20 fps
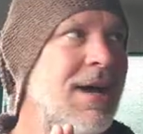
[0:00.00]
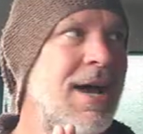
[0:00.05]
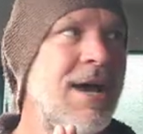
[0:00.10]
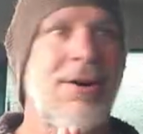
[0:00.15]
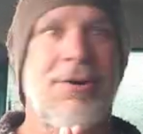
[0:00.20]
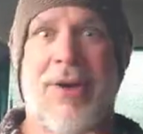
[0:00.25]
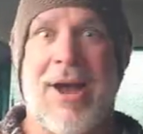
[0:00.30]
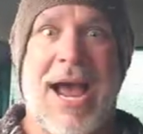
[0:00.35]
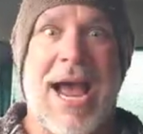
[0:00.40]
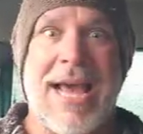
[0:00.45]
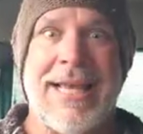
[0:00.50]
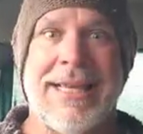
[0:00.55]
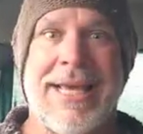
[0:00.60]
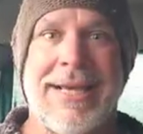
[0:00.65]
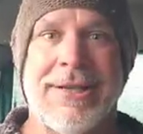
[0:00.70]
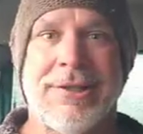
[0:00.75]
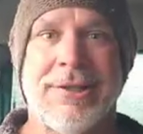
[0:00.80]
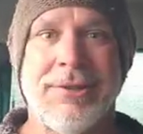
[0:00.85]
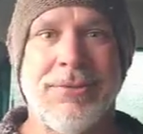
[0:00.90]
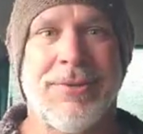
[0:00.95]

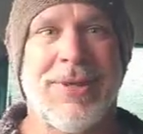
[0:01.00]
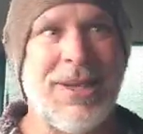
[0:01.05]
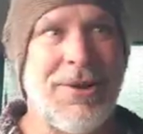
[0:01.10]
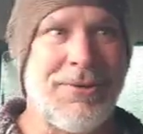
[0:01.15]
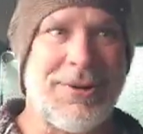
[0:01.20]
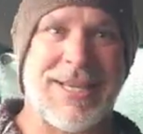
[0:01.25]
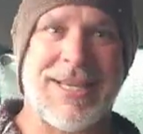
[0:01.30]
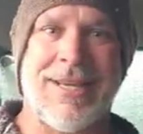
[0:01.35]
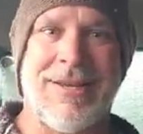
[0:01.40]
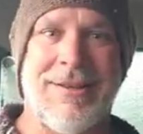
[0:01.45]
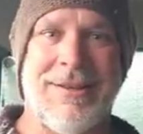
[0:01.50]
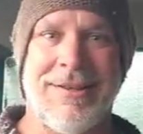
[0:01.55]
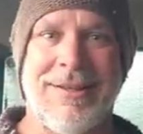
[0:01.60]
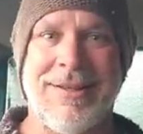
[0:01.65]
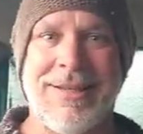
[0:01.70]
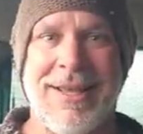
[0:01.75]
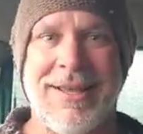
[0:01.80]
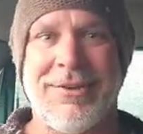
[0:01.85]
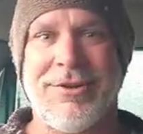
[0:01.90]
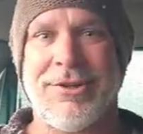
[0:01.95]
Highlander when they were
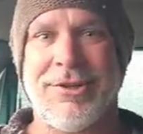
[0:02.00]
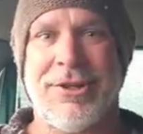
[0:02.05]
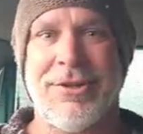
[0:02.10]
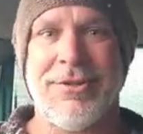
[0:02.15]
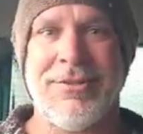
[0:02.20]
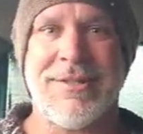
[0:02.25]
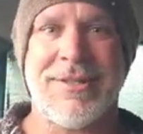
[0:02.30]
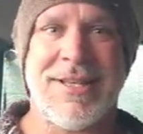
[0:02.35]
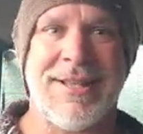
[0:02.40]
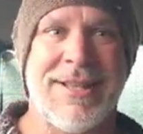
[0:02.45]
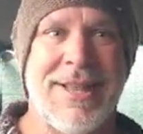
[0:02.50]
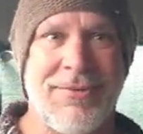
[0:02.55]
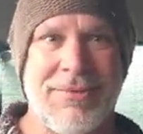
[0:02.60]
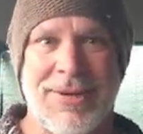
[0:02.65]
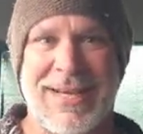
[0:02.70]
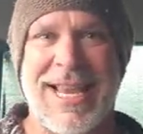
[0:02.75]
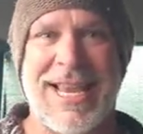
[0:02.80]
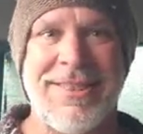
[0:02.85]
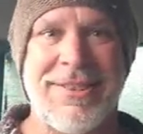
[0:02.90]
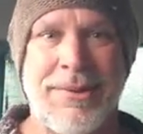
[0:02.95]
killing the other dudes and they
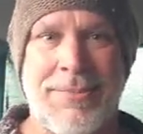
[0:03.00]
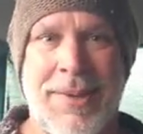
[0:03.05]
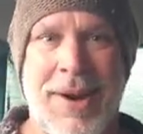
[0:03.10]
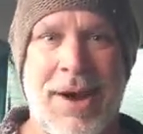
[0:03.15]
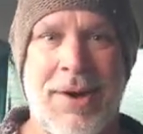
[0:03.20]
would gain their